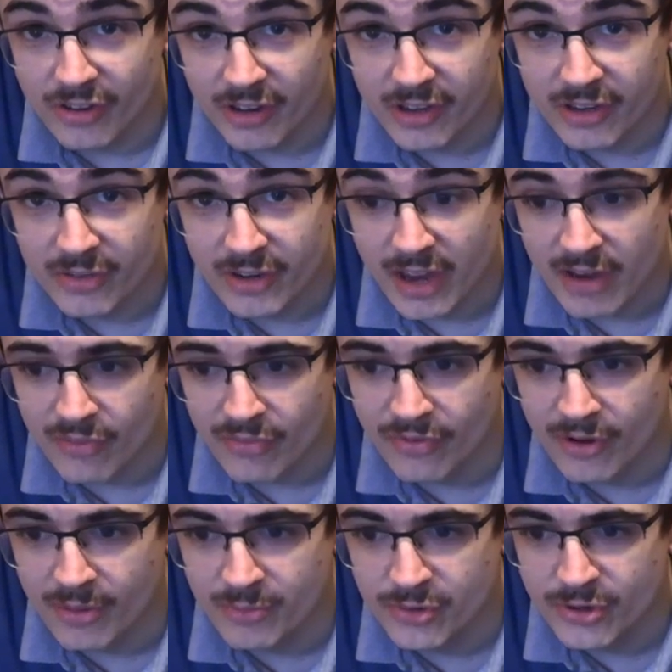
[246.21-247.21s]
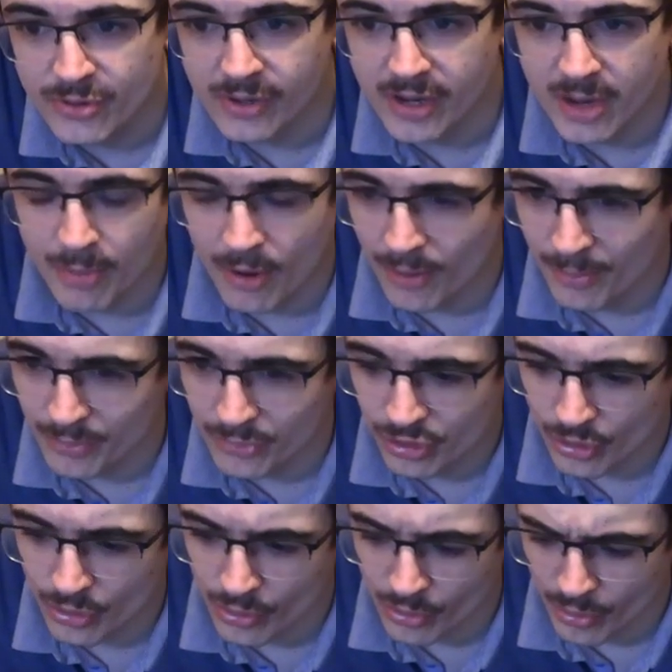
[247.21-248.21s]
like you'd get from nuclear
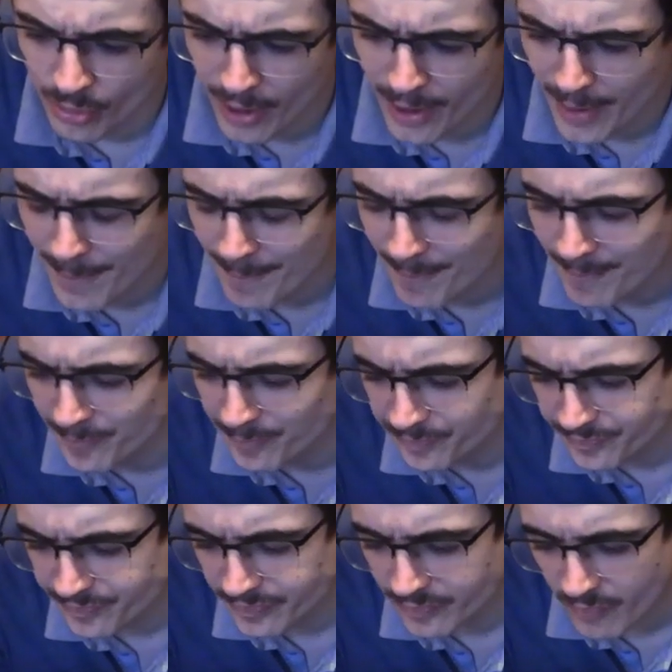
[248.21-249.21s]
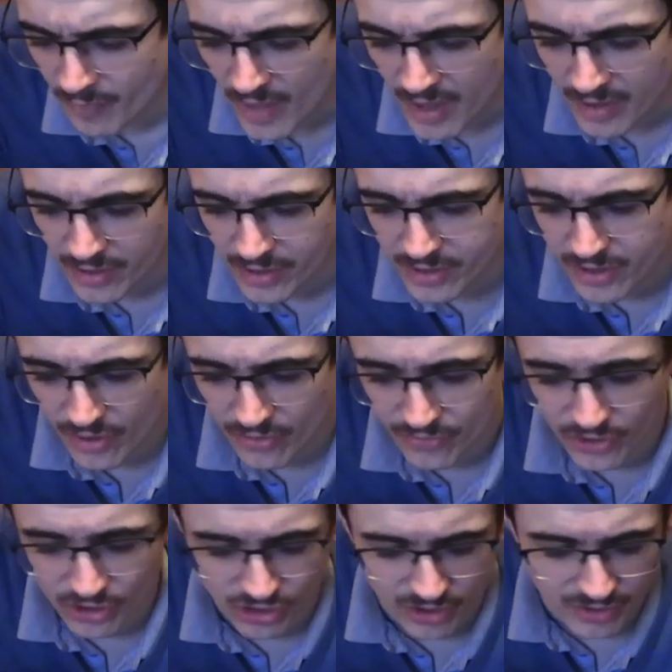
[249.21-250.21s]
bombs or, you know,
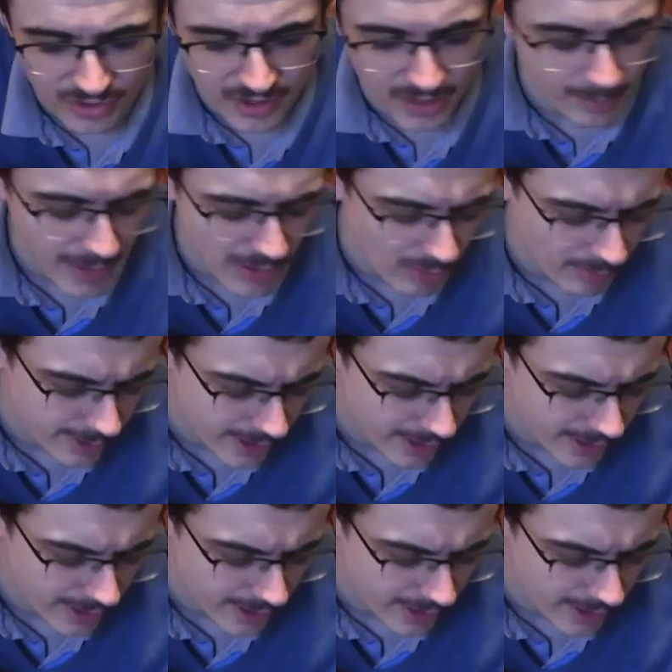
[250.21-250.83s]
fission in power